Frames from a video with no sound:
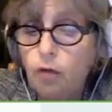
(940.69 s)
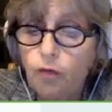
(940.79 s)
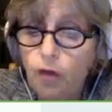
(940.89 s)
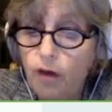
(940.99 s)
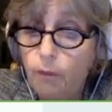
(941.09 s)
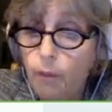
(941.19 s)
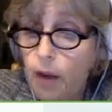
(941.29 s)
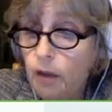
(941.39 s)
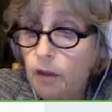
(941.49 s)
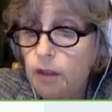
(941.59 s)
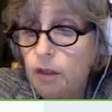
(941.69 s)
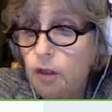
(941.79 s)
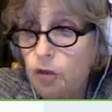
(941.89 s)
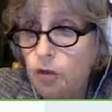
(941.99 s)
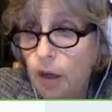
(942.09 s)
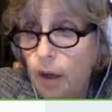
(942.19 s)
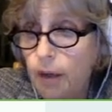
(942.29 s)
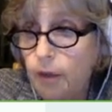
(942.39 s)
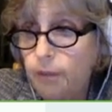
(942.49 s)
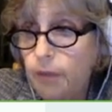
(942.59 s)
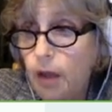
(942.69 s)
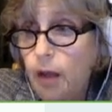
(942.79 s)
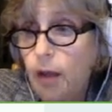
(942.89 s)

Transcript: So if you have mild lean in your diet,